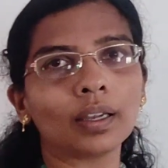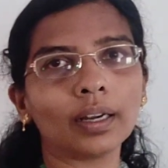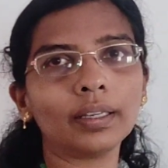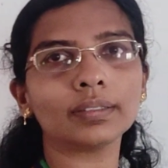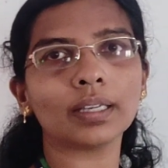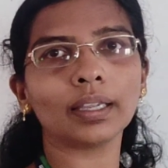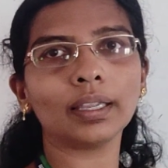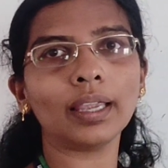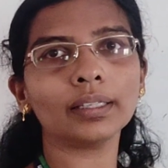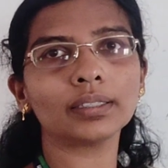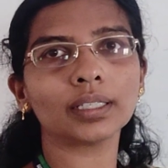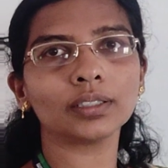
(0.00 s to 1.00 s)
Right?
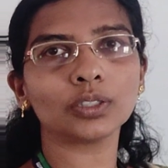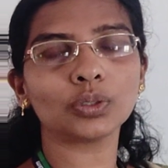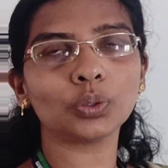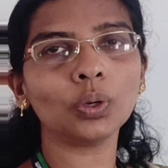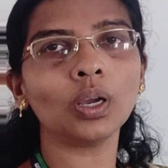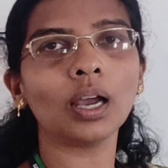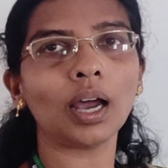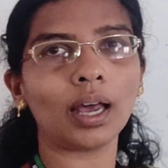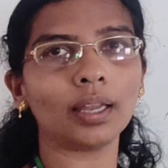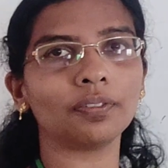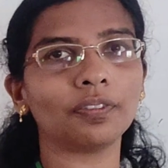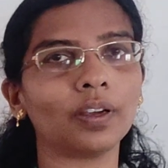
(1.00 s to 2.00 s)
A tends to
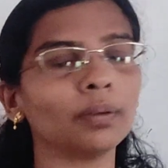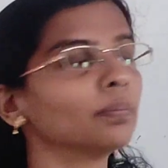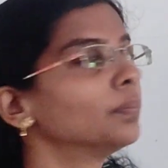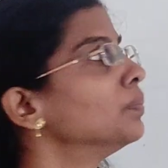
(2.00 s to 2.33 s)
alpha.